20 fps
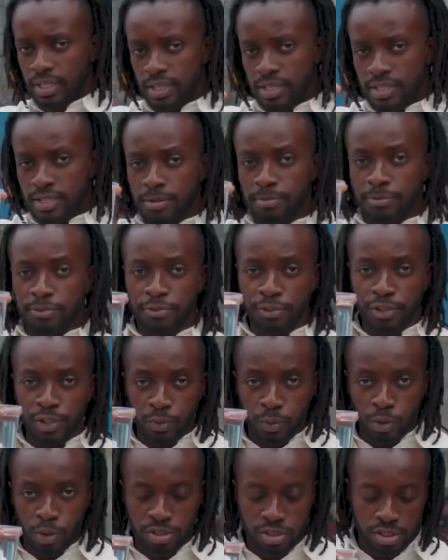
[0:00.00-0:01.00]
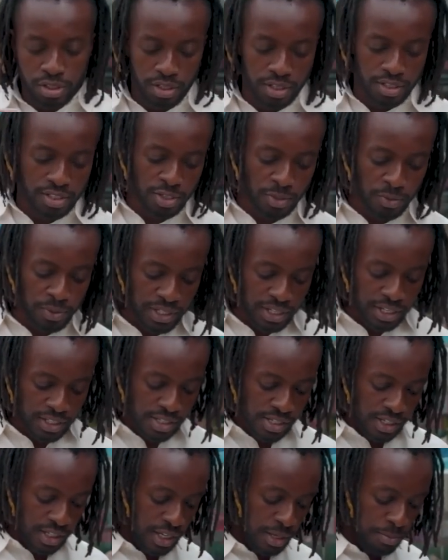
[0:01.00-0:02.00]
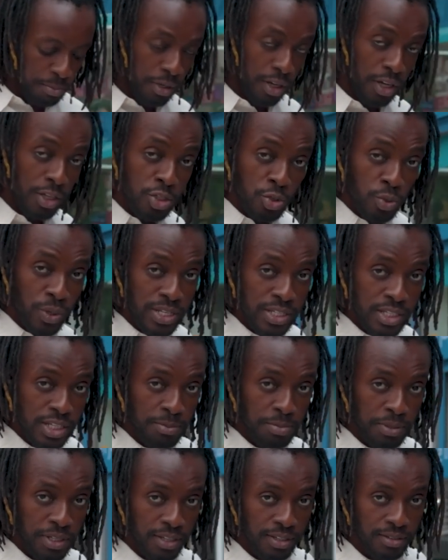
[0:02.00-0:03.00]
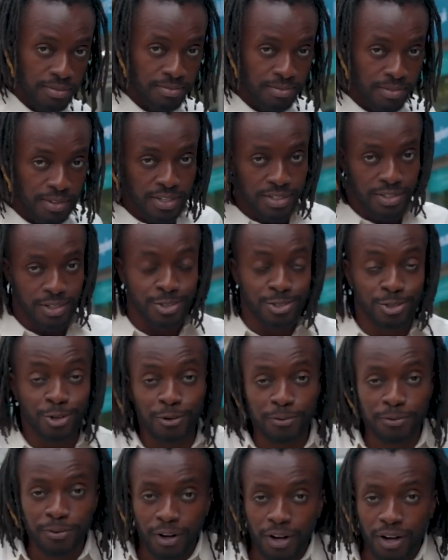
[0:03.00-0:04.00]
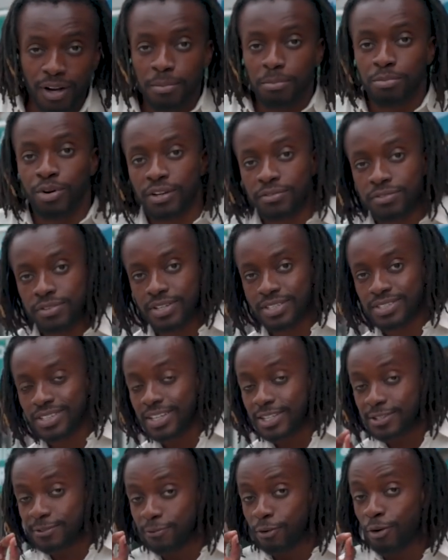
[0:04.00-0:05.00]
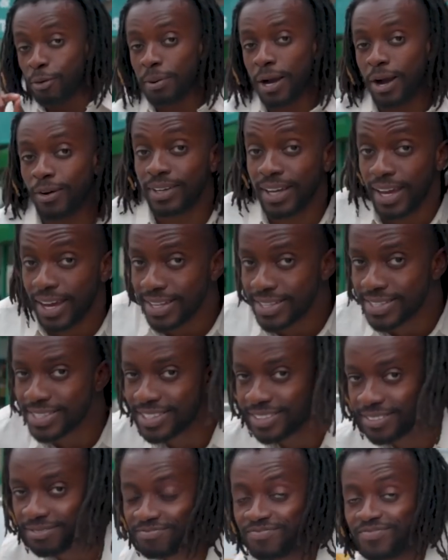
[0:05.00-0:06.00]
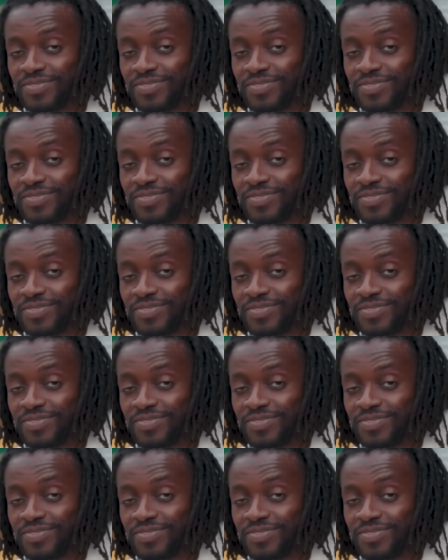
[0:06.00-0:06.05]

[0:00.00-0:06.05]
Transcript: Some free water, so we get to keep our 20p. But so far, breakfast is £4.80.